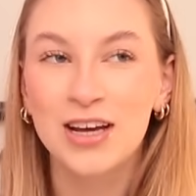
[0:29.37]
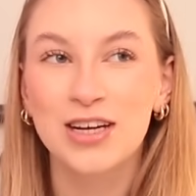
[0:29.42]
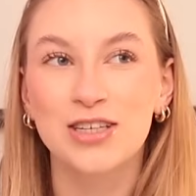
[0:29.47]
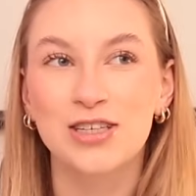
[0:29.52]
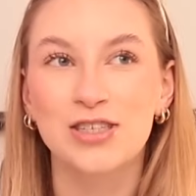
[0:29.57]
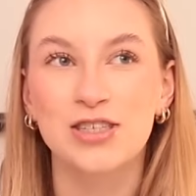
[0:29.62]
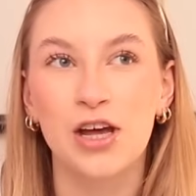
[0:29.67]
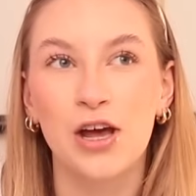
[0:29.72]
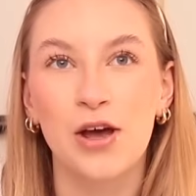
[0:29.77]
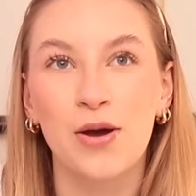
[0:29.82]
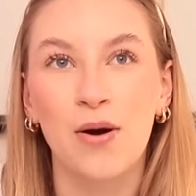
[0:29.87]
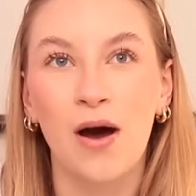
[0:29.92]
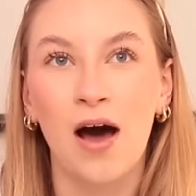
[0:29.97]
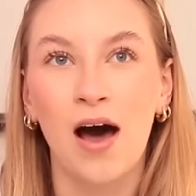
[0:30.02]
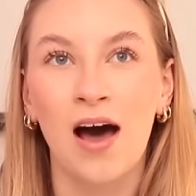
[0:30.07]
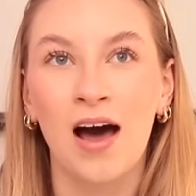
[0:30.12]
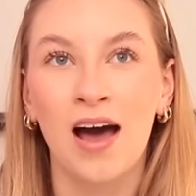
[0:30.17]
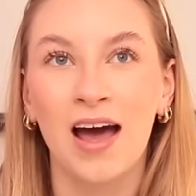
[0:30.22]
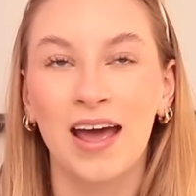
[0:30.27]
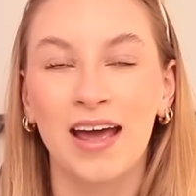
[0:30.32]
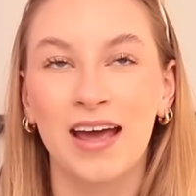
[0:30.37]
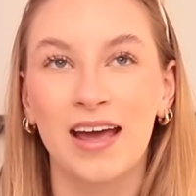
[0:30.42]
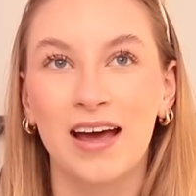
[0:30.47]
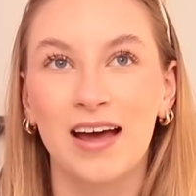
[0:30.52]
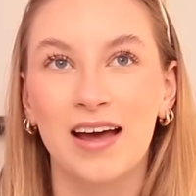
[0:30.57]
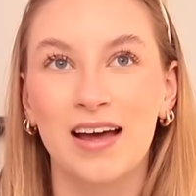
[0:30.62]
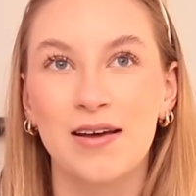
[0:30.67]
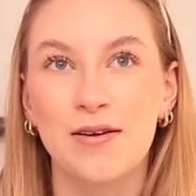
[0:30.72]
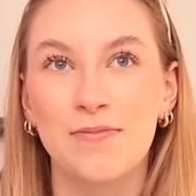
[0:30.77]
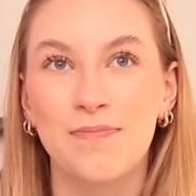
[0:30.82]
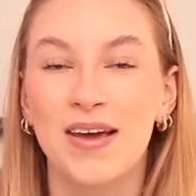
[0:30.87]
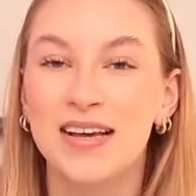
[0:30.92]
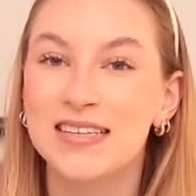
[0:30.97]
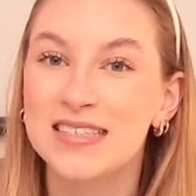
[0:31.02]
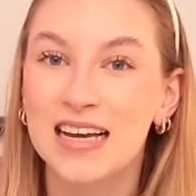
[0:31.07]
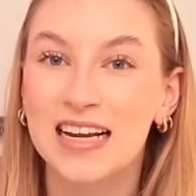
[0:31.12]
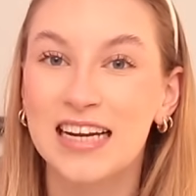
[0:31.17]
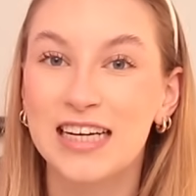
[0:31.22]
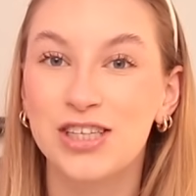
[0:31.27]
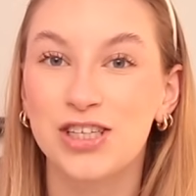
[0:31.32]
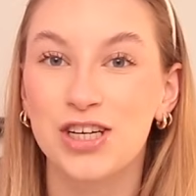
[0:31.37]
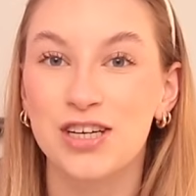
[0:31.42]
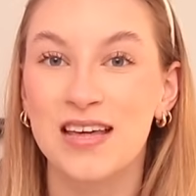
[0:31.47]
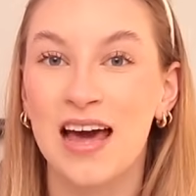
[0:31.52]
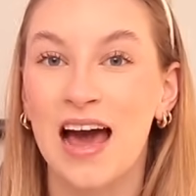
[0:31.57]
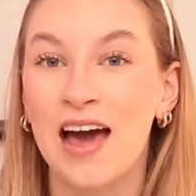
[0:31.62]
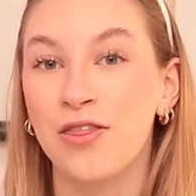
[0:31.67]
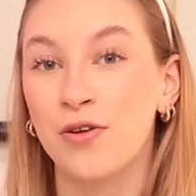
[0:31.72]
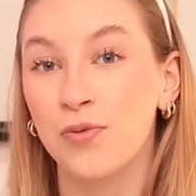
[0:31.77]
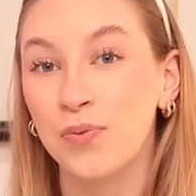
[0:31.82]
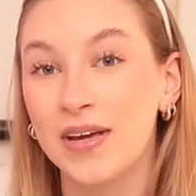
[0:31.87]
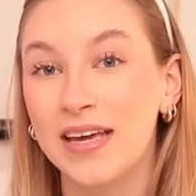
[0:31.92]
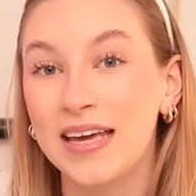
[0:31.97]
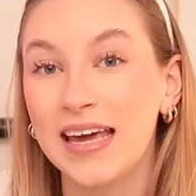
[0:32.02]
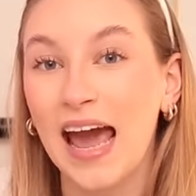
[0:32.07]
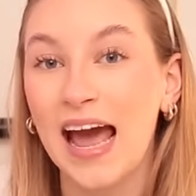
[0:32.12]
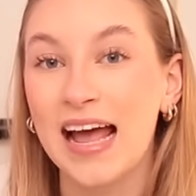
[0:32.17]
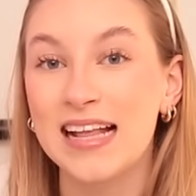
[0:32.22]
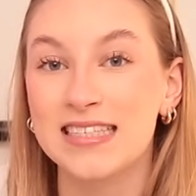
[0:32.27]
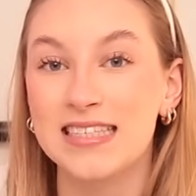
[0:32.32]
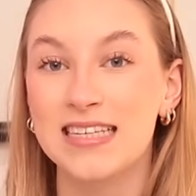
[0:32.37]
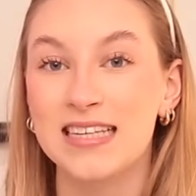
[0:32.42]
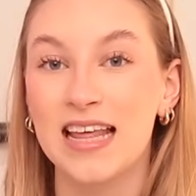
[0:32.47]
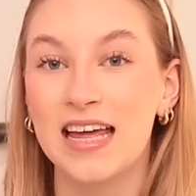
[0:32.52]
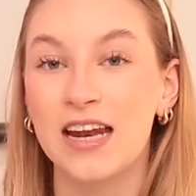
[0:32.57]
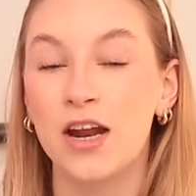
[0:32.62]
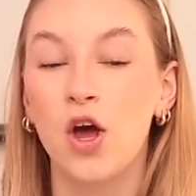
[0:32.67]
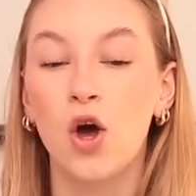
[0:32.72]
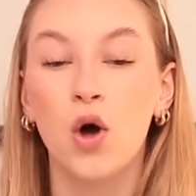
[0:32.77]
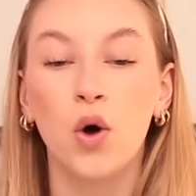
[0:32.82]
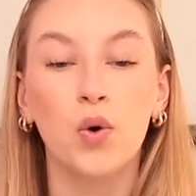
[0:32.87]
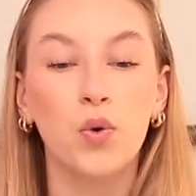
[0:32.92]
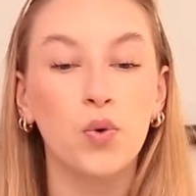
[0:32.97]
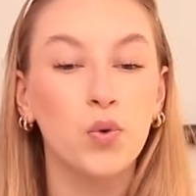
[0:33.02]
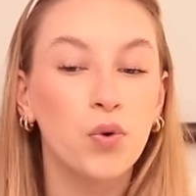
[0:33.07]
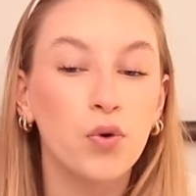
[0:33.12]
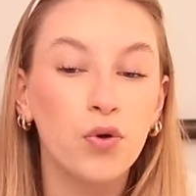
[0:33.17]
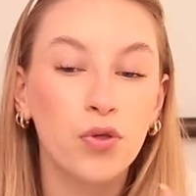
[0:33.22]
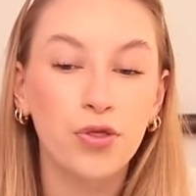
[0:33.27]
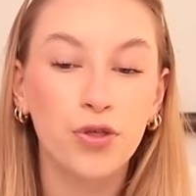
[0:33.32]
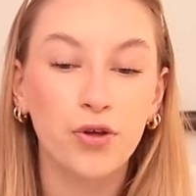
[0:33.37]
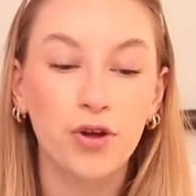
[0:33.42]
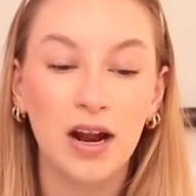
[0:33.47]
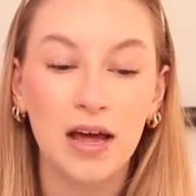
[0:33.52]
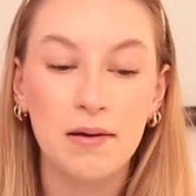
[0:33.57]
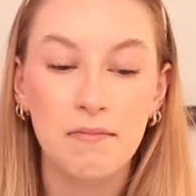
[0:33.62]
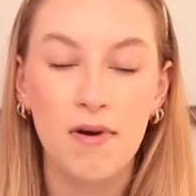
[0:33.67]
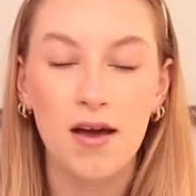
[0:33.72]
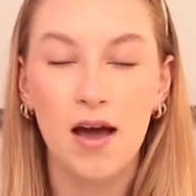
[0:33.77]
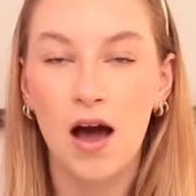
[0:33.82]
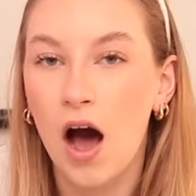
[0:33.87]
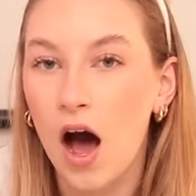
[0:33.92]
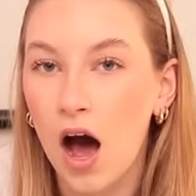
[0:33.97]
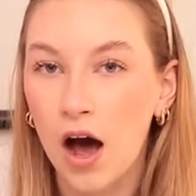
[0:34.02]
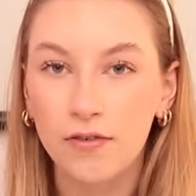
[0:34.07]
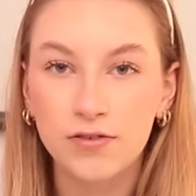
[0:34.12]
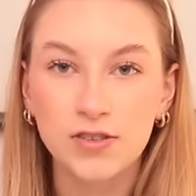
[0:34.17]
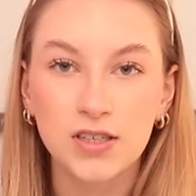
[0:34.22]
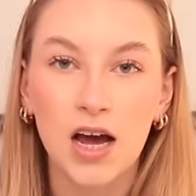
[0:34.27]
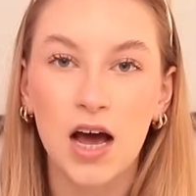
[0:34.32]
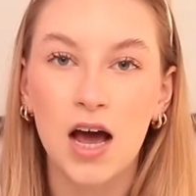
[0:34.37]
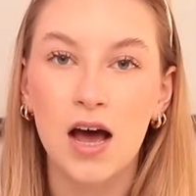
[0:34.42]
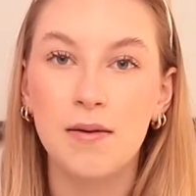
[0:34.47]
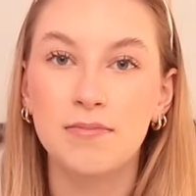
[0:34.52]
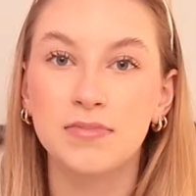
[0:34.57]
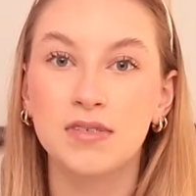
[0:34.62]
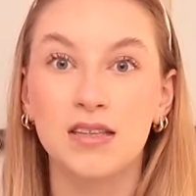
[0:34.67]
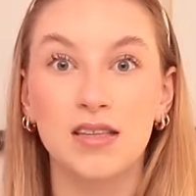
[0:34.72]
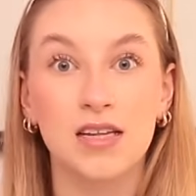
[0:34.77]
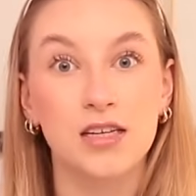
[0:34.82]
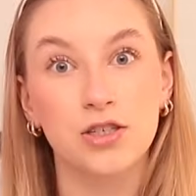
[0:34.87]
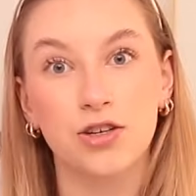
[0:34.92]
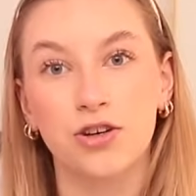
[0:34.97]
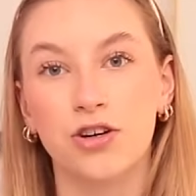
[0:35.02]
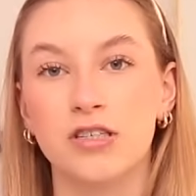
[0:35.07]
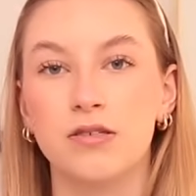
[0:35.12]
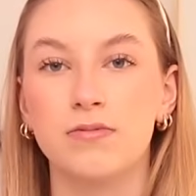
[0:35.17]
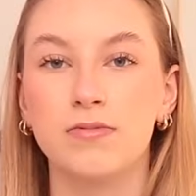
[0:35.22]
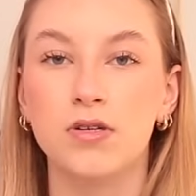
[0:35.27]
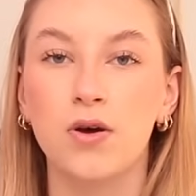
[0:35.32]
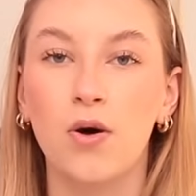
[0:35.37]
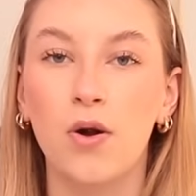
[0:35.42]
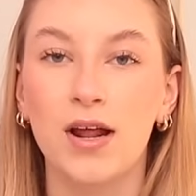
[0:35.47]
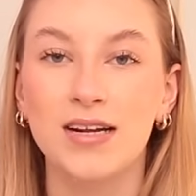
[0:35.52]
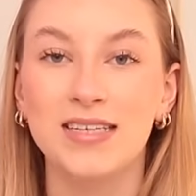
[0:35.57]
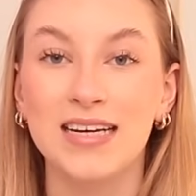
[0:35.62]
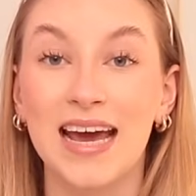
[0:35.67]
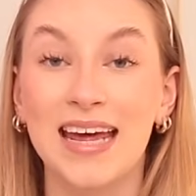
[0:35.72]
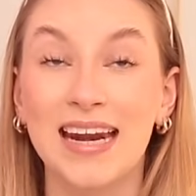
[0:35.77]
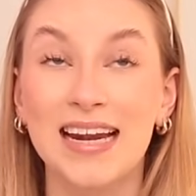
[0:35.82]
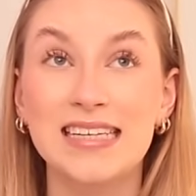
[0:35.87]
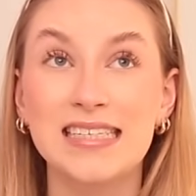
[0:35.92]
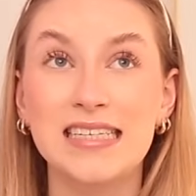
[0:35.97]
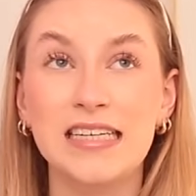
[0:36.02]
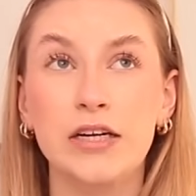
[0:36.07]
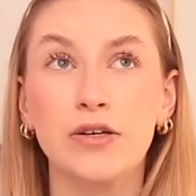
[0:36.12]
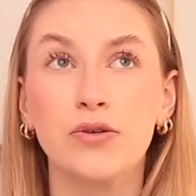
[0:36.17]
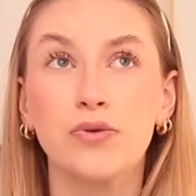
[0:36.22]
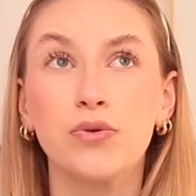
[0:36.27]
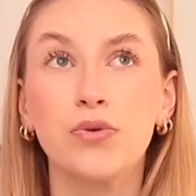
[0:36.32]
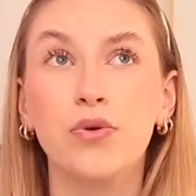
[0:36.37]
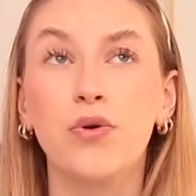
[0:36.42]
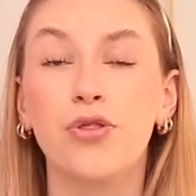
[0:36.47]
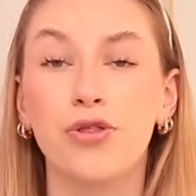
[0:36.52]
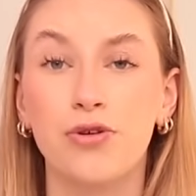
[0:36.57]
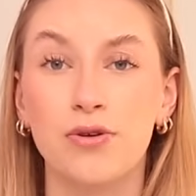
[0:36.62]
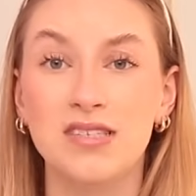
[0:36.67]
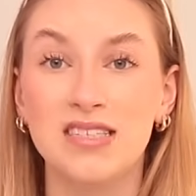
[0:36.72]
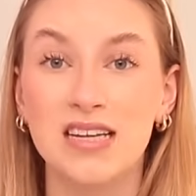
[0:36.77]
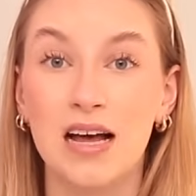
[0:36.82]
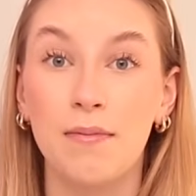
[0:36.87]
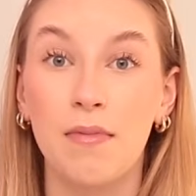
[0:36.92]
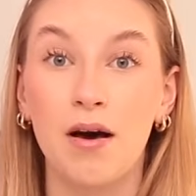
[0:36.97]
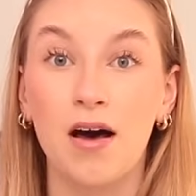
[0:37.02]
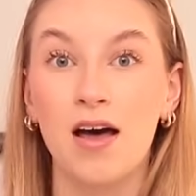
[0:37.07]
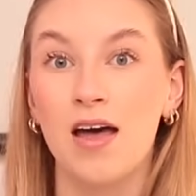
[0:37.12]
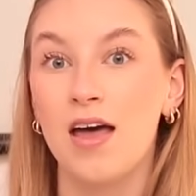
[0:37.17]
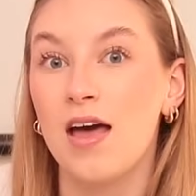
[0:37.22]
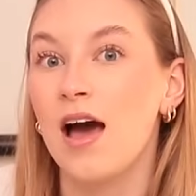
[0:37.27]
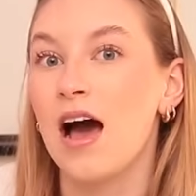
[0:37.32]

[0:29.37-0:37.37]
So I basically do that at the weekends, and then all through like my half terms and this Christmas holiday, and I did it all through summer,